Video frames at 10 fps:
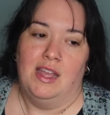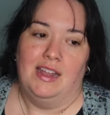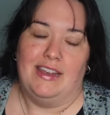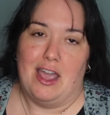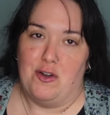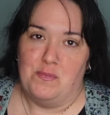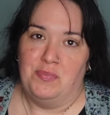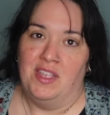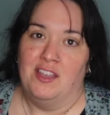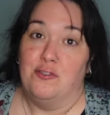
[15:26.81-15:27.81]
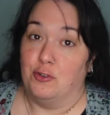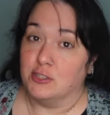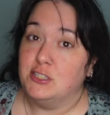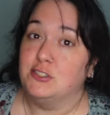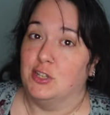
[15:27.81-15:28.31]
Now, full
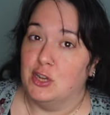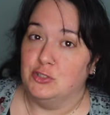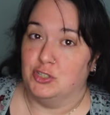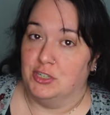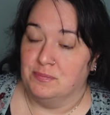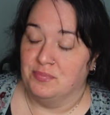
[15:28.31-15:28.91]
disclosure,